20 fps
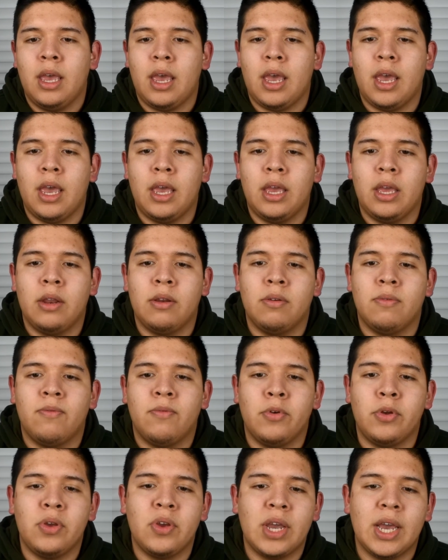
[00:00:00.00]
and
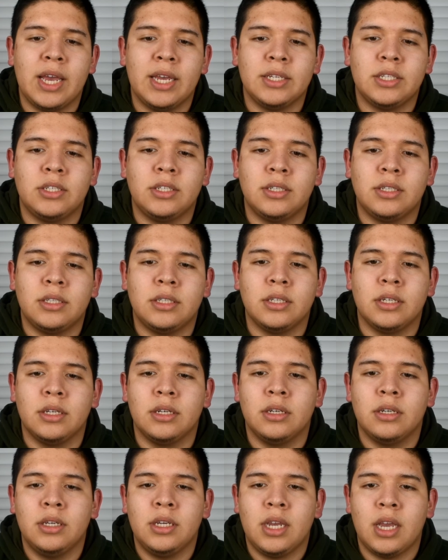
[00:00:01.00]
for you guys just
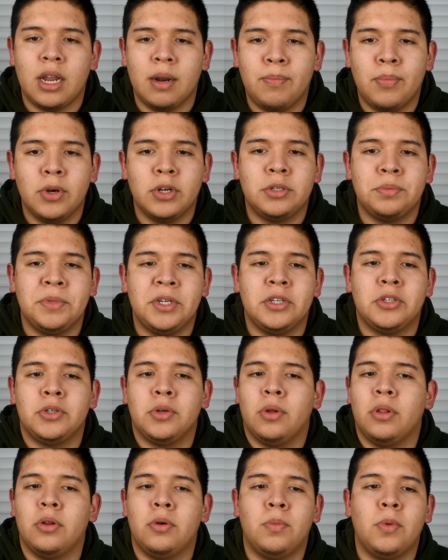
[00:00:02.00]
to kind of push me and
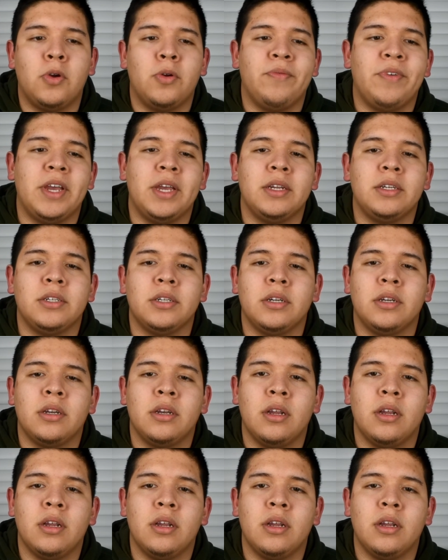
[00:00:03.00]
show a little motivation.